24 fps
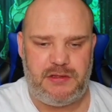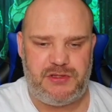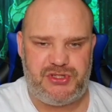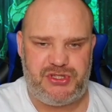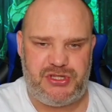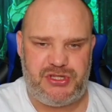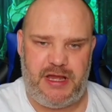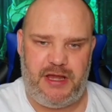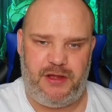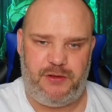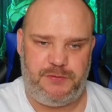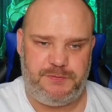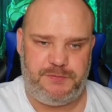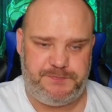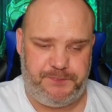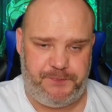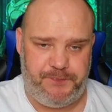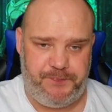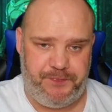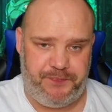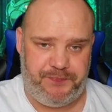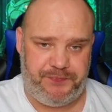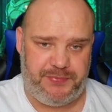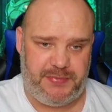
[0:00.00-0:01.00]
So,
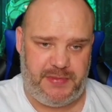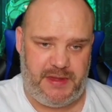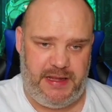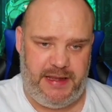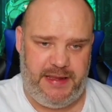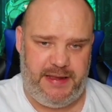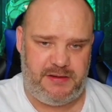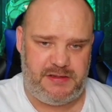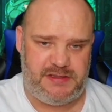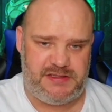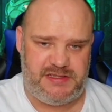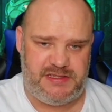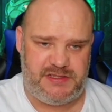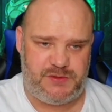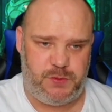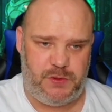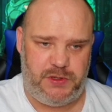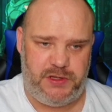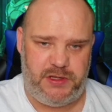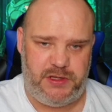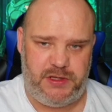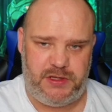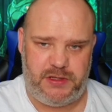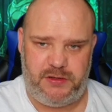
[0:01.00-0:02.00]
how does this
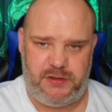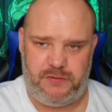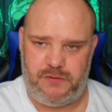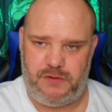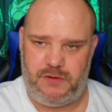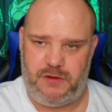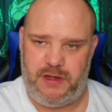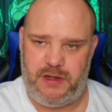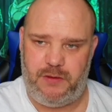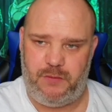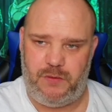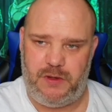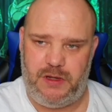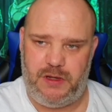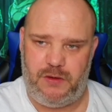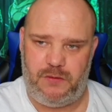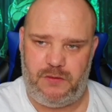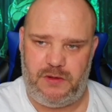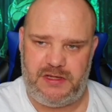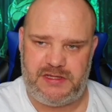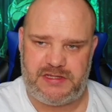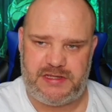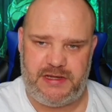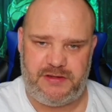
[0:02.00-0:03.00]
work? Right,
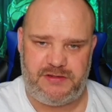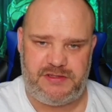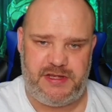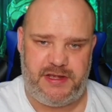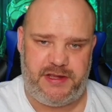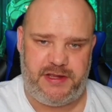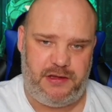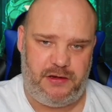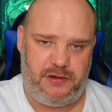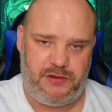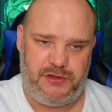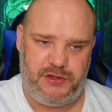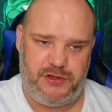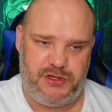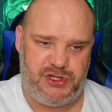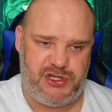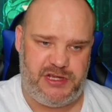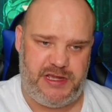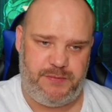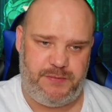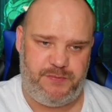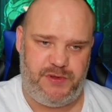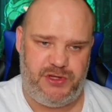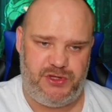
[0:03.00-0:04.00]
well, let's go take a look at the
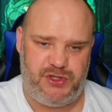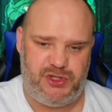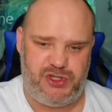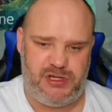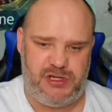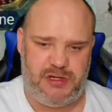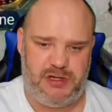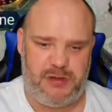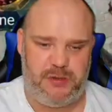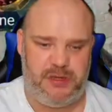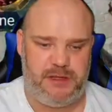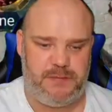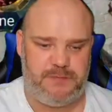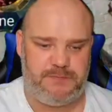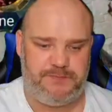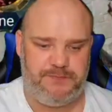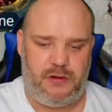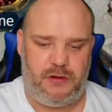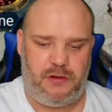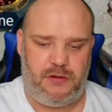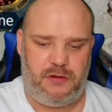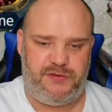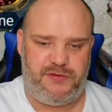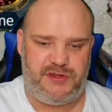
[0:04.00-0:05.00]
champion, shall we?
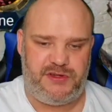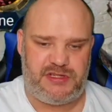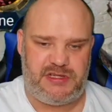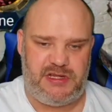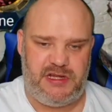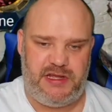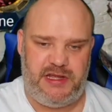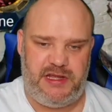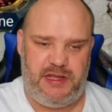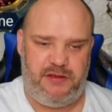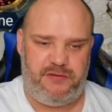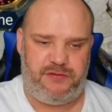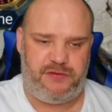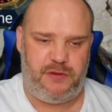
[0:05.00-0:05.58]
Obviously,